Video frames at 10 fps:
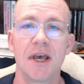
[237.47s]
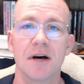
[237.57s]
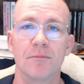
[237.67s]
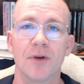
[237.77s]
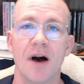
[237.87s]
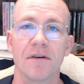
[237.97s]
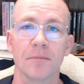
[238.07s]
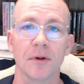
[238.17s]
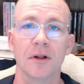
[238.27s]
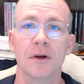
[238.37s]

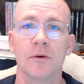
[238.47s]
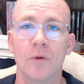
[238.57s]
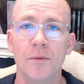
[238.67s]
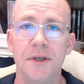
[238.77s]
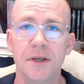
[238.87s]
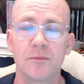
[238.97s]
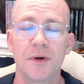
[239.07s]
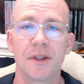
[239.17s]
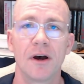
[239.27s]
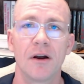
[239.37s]
unprofitable. What we did
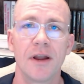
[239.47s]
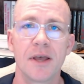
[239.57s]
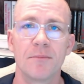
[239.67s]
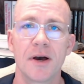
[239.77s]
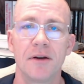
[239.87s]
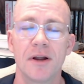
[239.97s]
with our Antminer